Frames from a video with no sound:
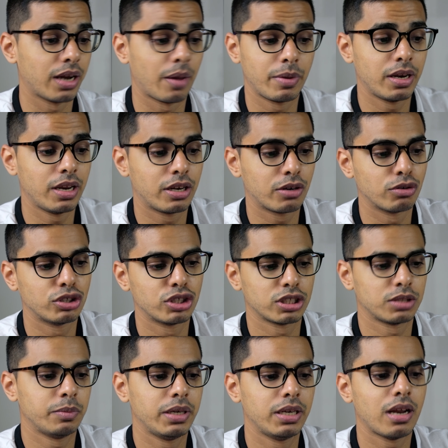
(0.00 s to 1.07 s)
I mean, it could
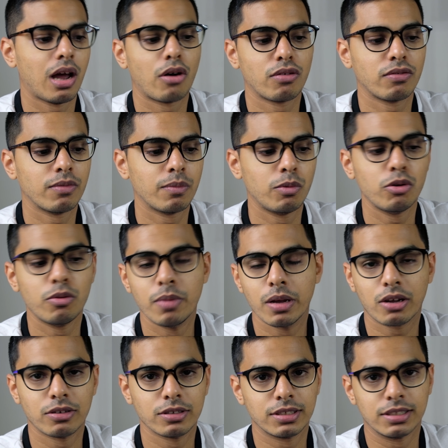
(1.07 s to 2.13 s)
just mean out of the blue
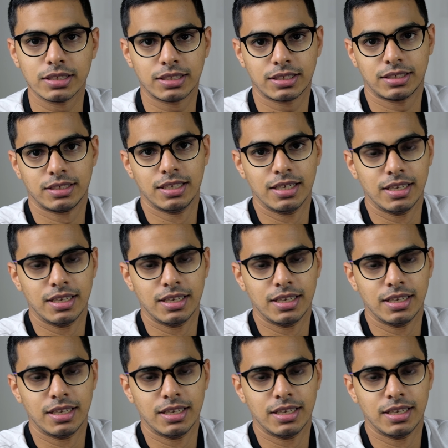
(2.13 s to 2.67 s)
because it's